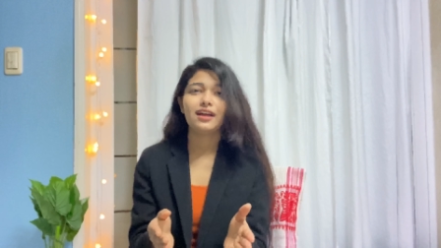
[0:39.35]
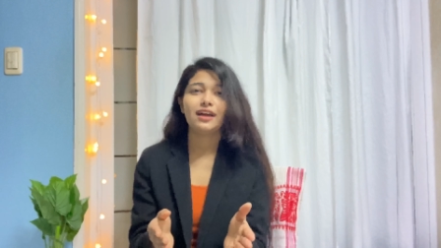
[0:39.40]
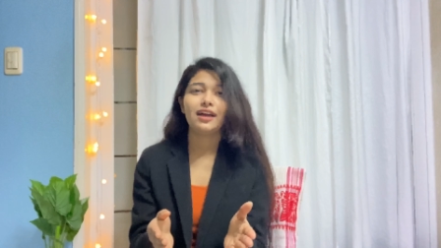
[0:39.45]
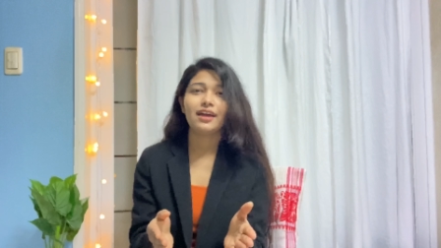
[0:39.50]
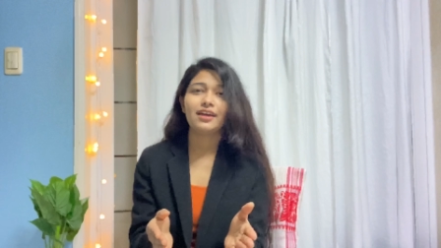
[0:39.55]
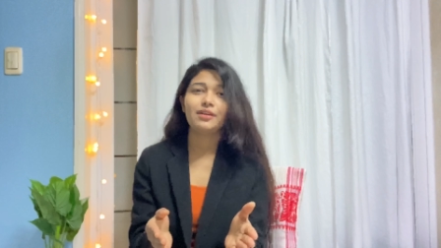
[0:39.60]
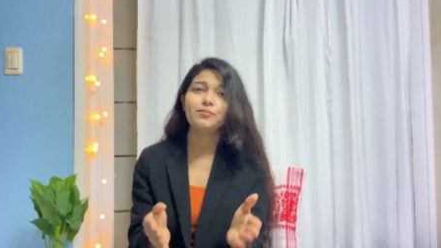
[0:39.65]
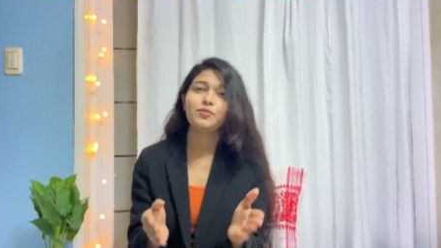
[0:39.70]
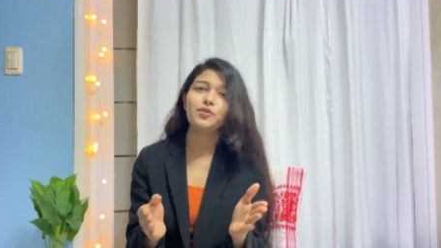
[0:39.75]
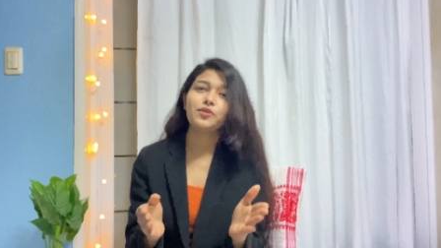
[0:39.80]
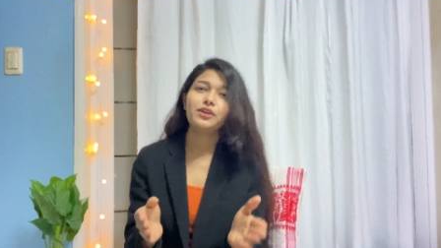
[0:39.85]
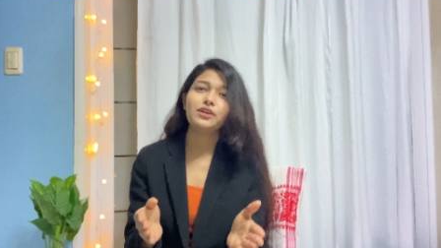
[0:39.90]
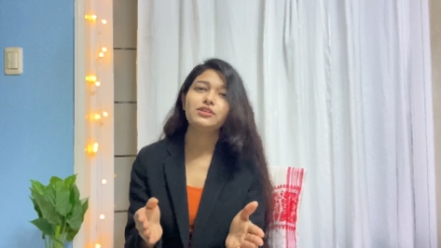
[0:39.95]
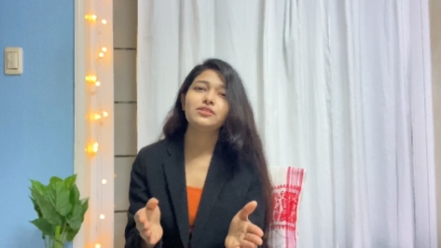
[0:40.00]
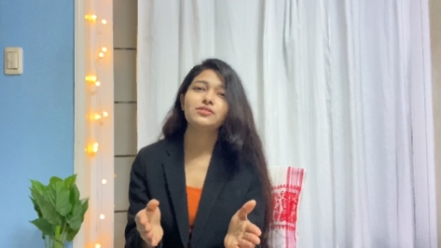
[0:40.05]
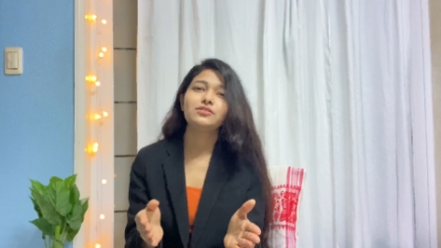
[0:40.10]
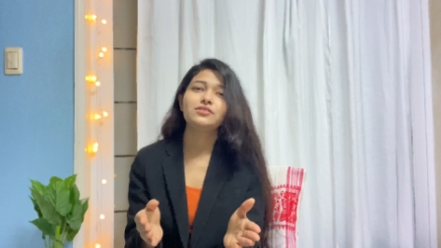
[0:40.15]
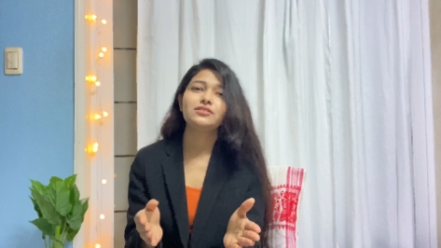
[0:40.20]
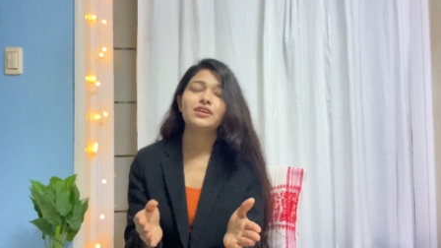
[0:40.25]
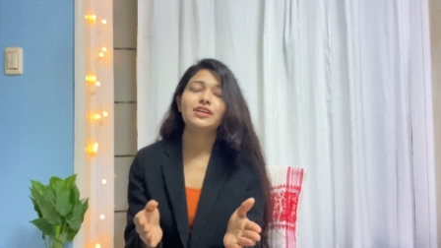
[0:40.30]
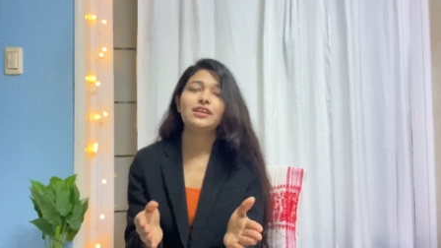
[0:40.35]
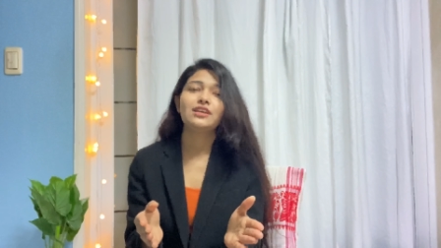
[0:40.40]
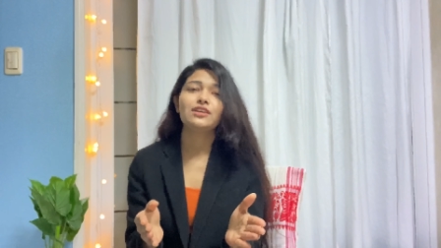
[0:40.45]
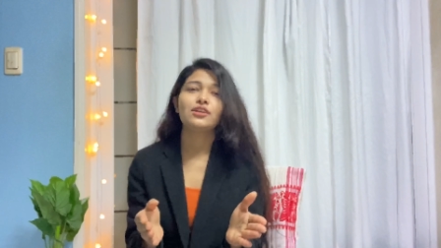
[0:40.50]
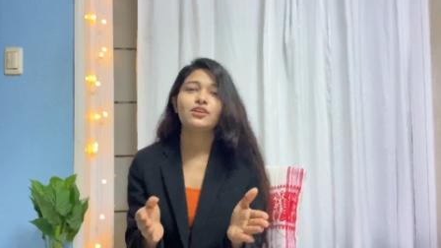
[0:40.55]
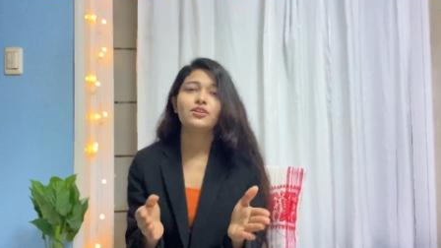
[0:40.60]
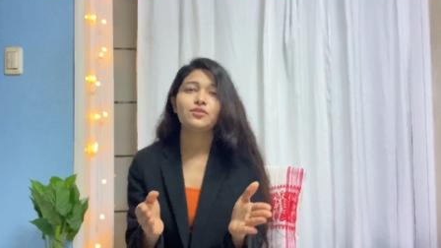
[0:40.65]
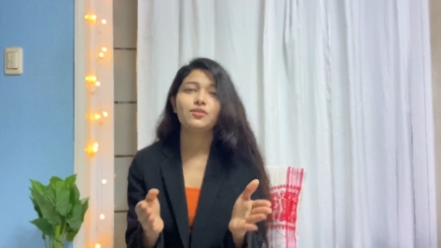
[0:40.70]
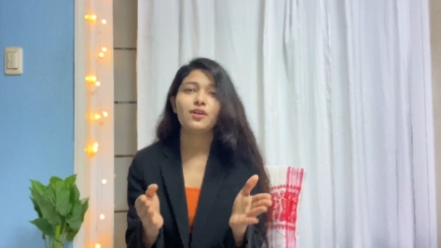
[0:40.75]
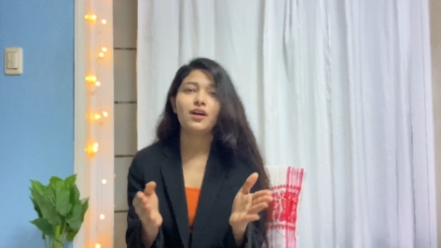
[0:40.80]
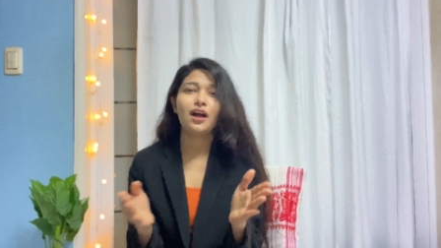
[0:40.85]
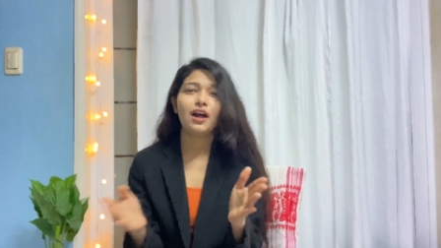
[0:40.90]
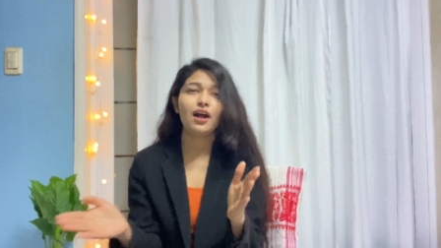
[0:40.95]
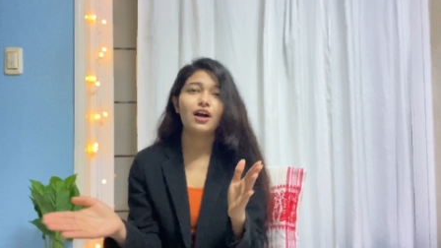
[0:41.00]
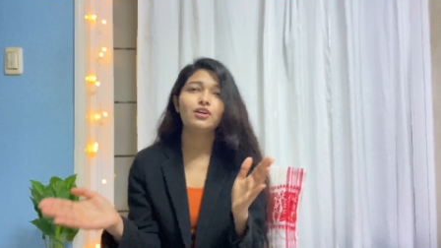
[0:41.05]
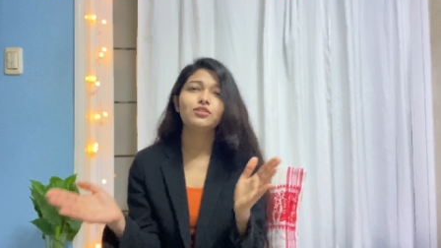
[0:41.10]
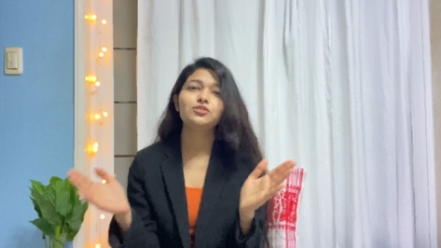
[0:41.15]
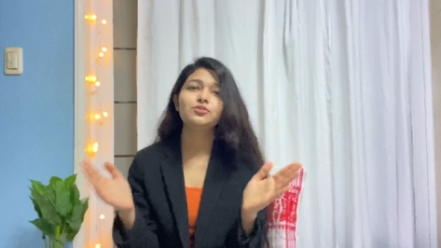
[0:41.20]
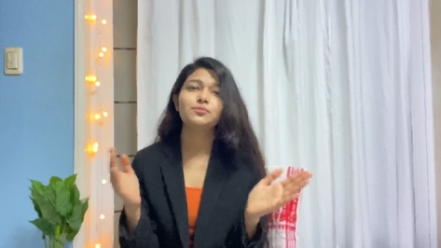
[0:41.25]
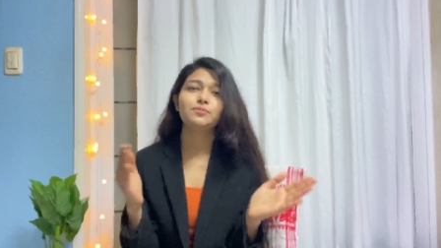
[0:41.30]
I am going to tell you
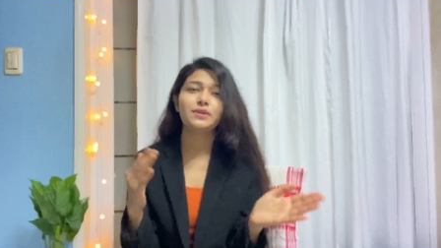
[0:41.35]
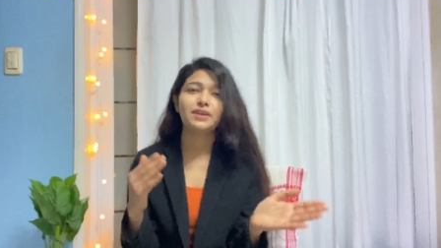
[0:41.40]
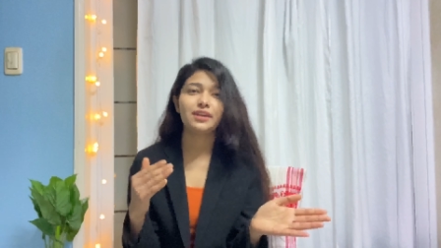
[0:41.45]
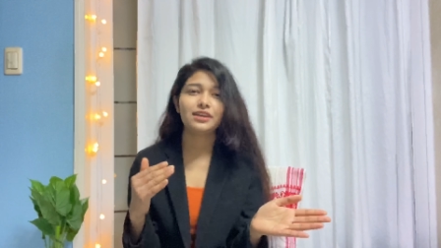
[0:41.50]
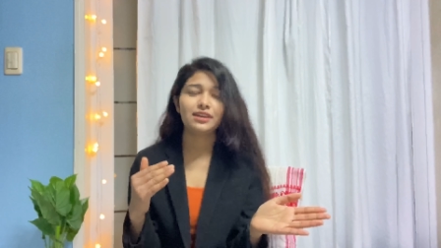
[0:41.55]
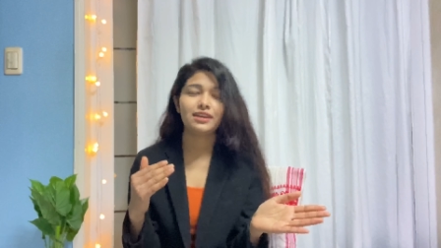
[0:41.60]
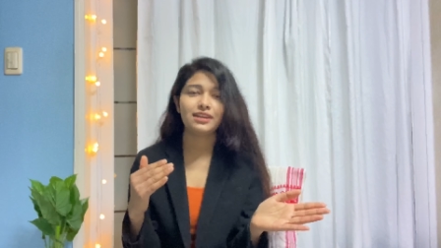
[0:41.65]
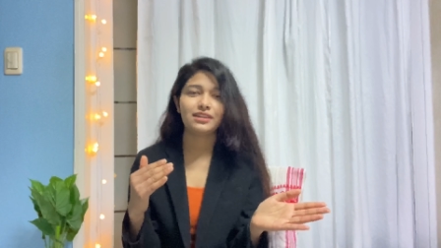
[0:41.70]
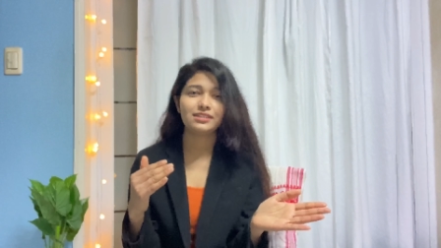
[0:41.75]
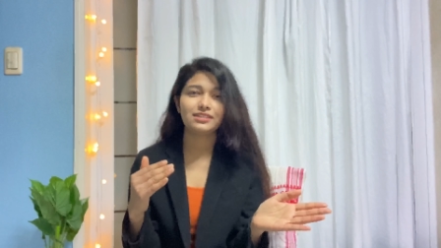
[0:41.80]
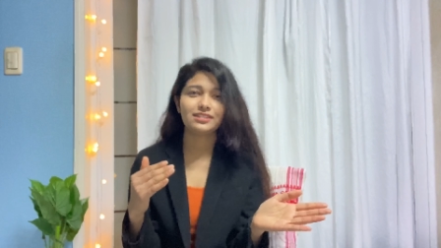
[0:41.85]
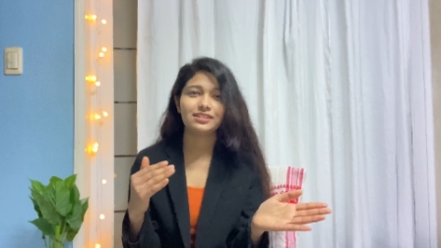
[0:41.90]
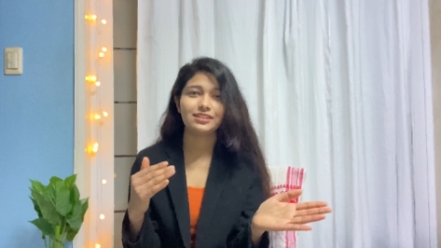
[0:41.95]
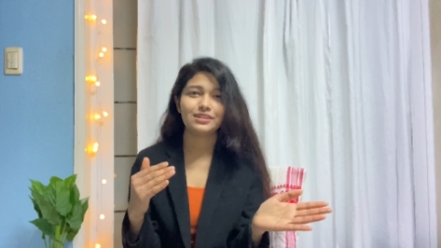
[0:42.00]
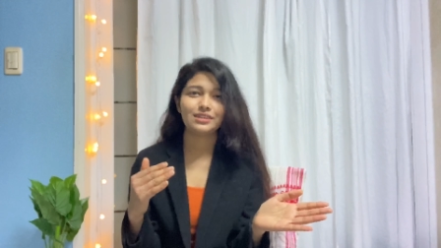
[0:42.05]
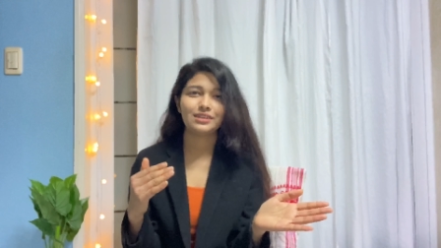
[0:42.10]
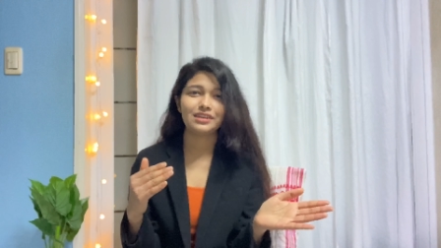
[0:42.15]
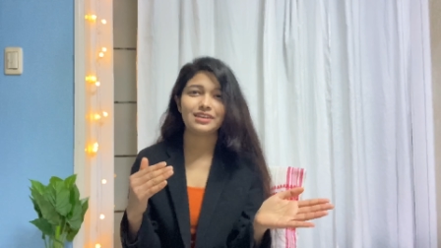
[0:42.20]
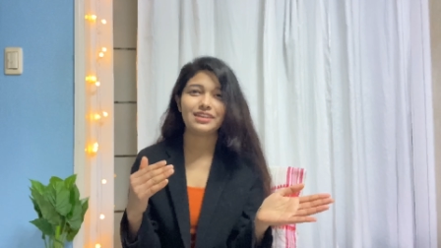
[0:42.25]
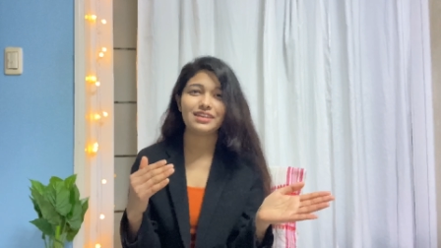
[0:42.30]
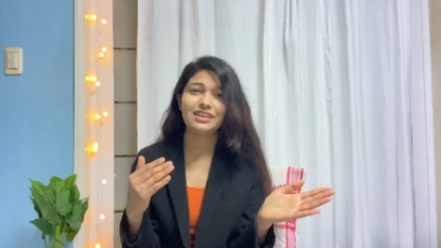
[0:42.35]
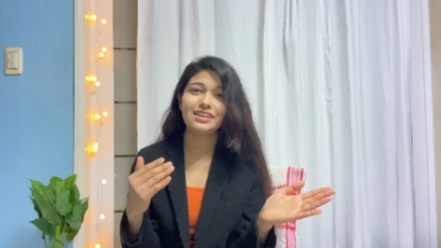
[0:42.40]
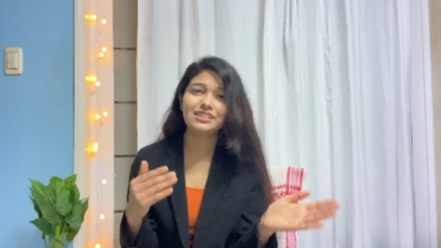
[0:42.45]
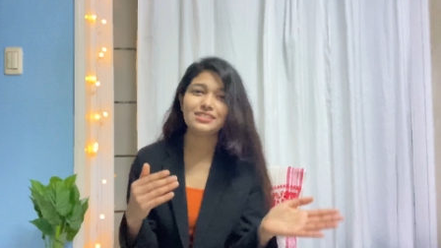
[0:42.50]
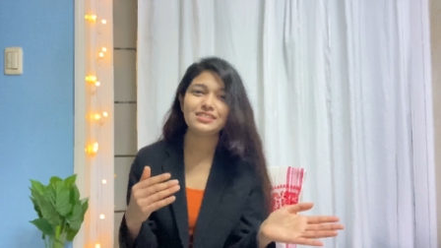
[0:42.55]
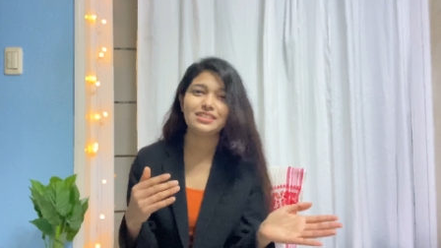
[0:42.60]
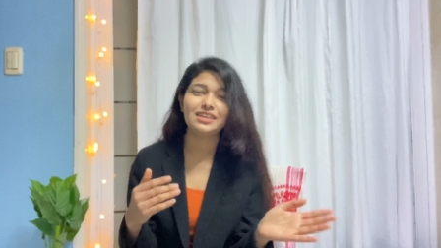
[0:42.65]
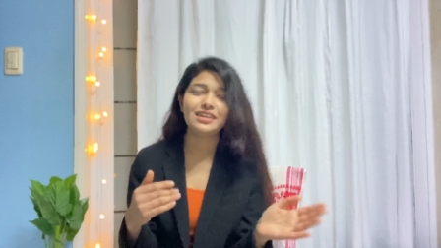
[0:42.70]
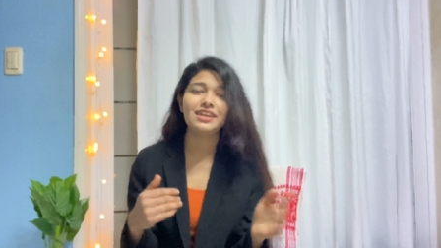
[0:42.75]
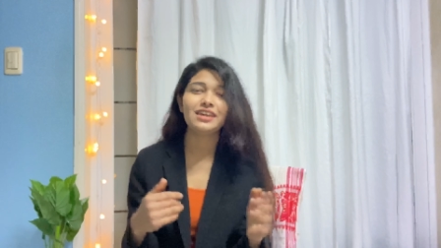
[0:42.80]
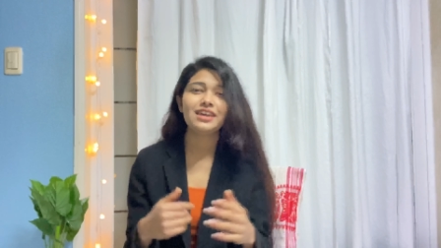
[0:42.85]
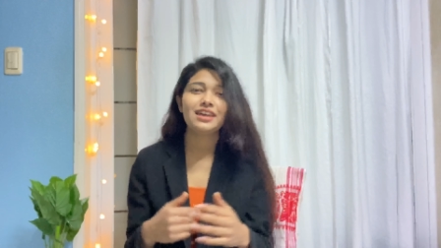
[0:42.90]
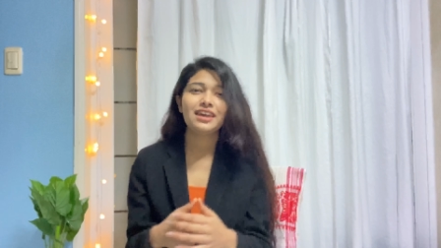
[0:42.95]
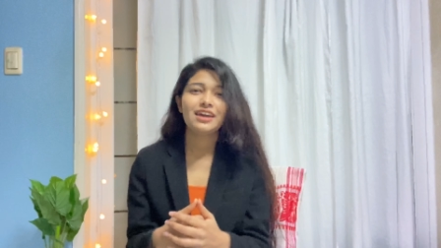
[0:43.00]
how to make it uh, easy